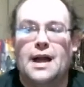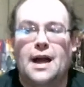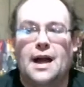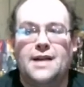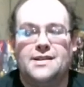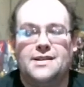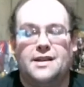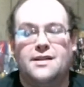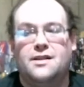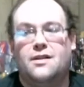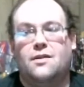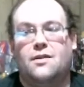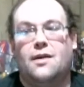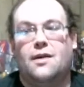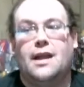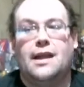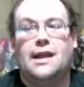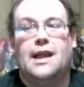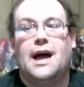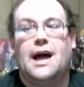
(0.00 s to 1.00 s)
as I know,
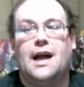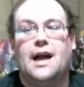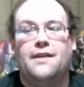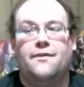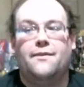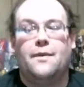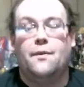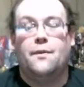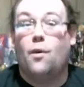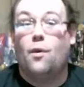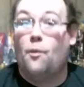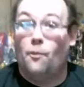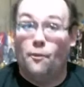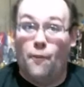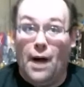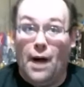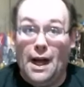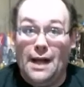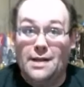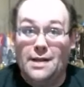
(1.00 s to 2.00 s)
a lot of people
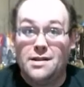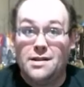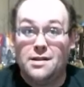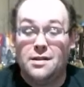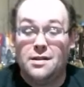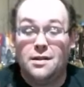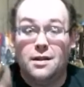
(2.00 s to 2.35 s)
might